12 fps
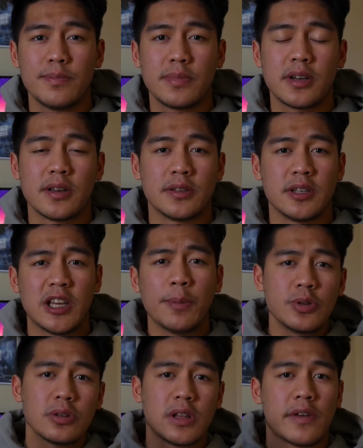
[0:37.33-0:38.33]
because it
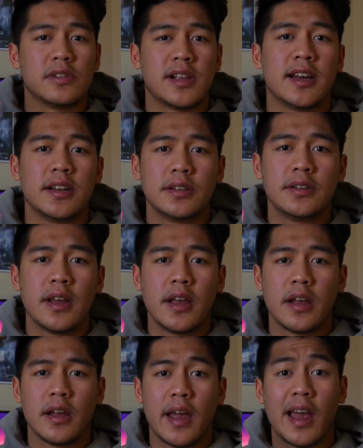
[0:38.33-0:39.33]
keeps you level-headed
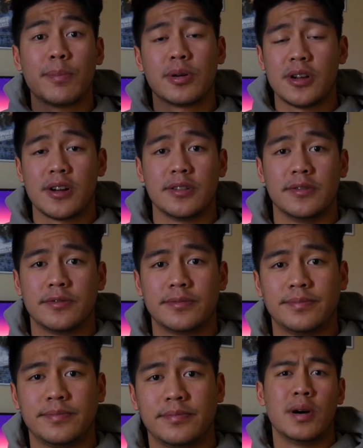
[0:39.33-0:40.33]
and productive,
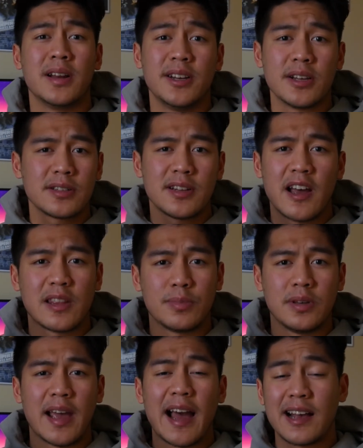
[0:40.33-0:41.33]
but it doesn't have to
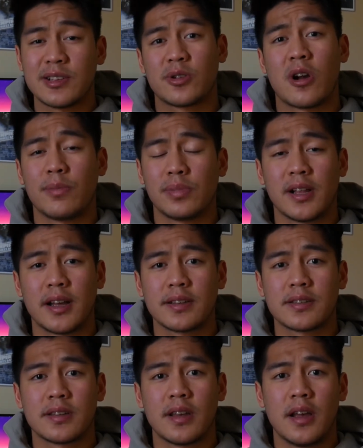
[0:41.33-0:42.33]
be as
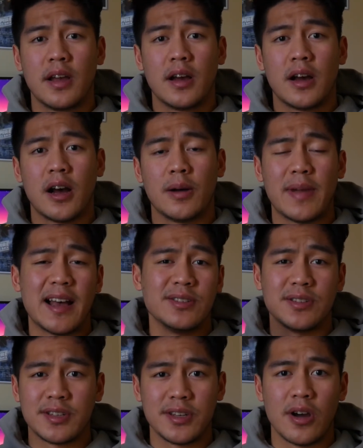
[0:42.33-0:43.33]
complex as you
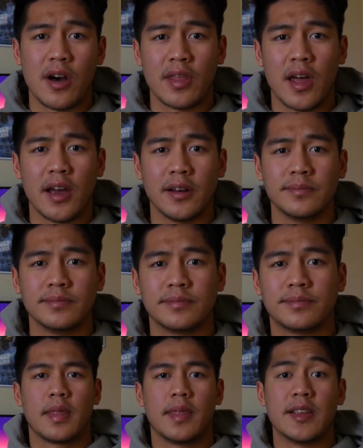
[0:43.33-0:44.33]
see online.
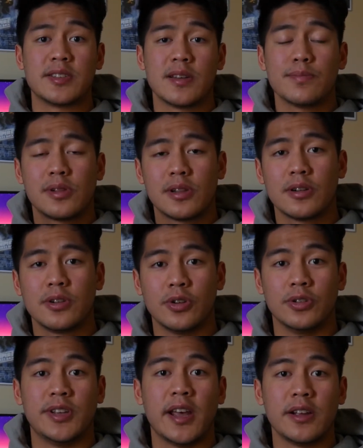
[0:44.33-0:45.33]
The simpler your
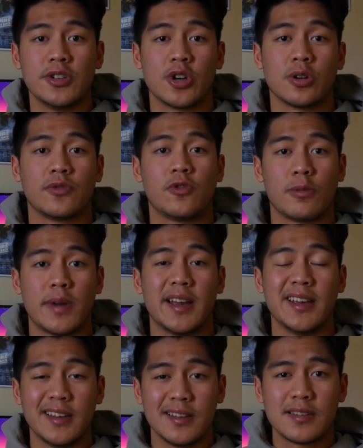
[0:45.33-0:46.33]
daily journal
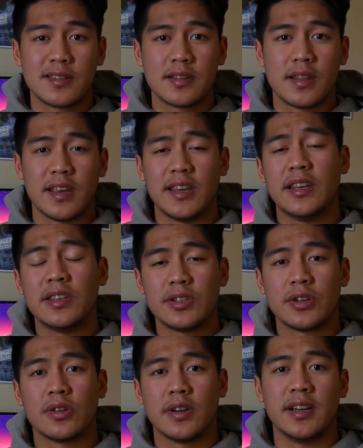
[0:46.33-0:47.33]
format is, the
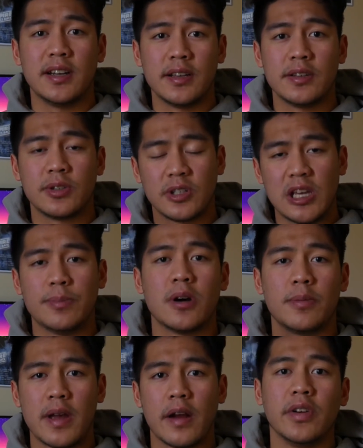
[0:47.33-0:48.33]
easier it is to keep
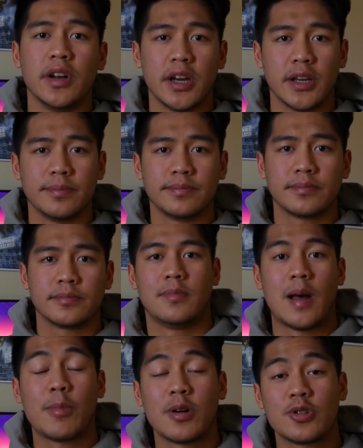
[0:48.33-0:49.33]
up every day.
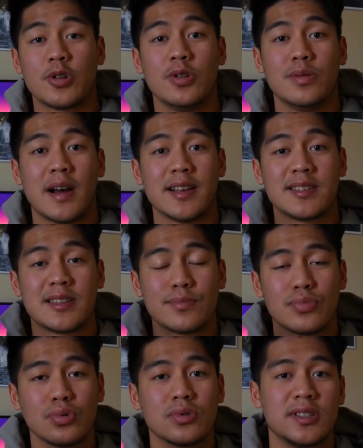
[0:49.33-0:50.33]
I'm going to show you my
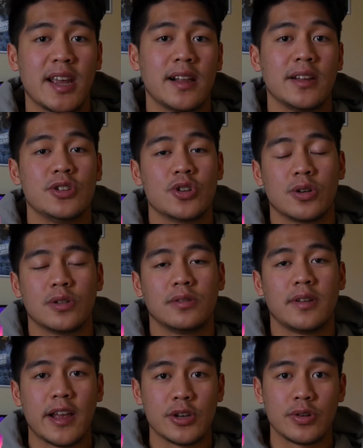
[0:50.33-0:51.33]
simple daily
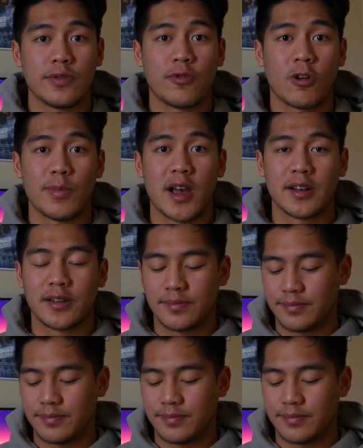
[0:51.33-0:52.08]
journal entry format.